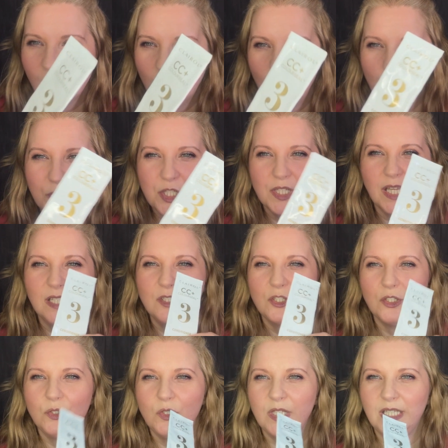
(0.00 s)
I wish they'd
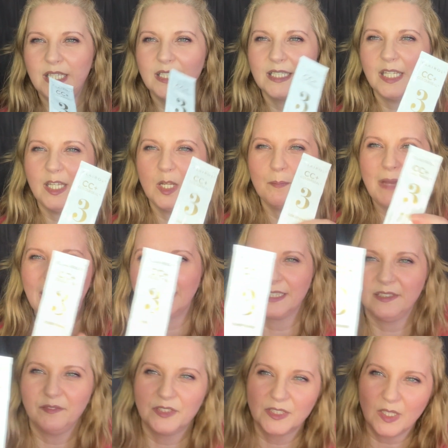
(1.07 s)
do these in a
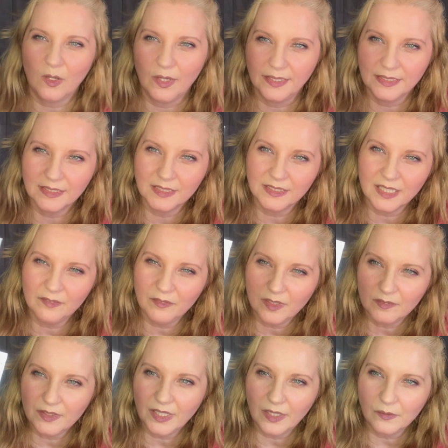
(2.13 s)
massive size because have you
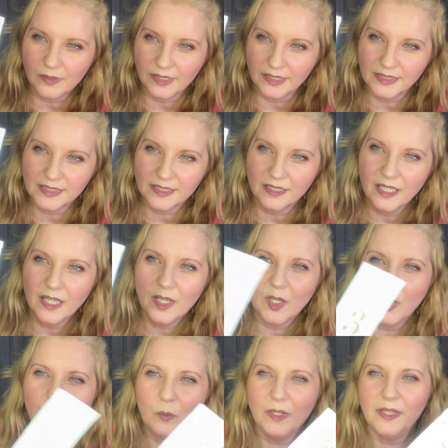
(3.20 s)
ever noticed
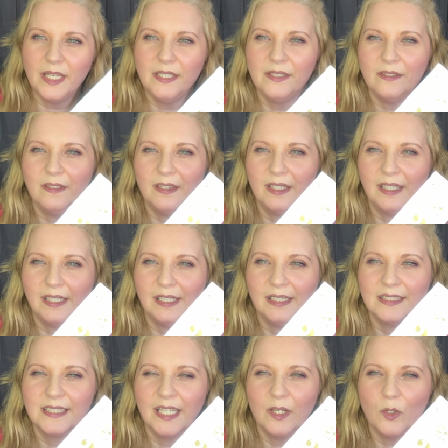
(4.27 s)
when they do
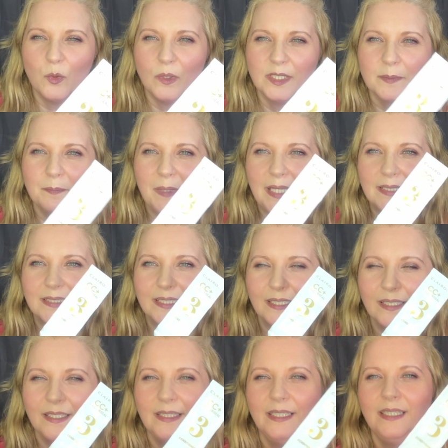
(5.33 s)
these, they're always
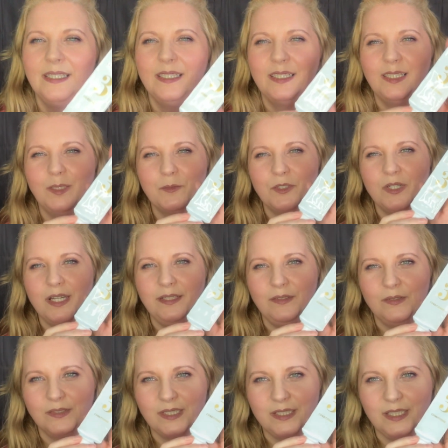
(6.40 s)
better. I'm trying
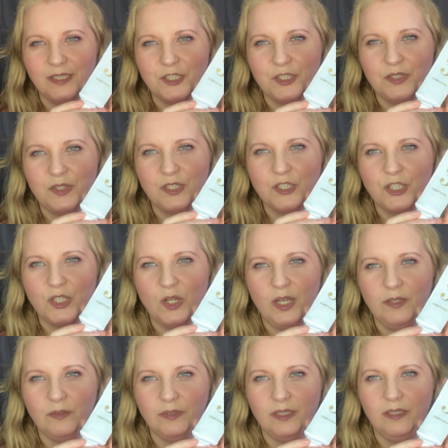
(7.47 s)
not to get the
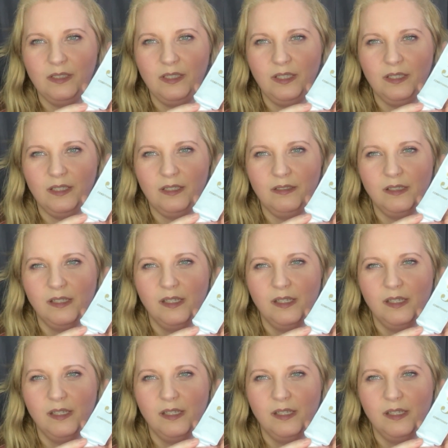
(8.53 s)
shine on it. There you go.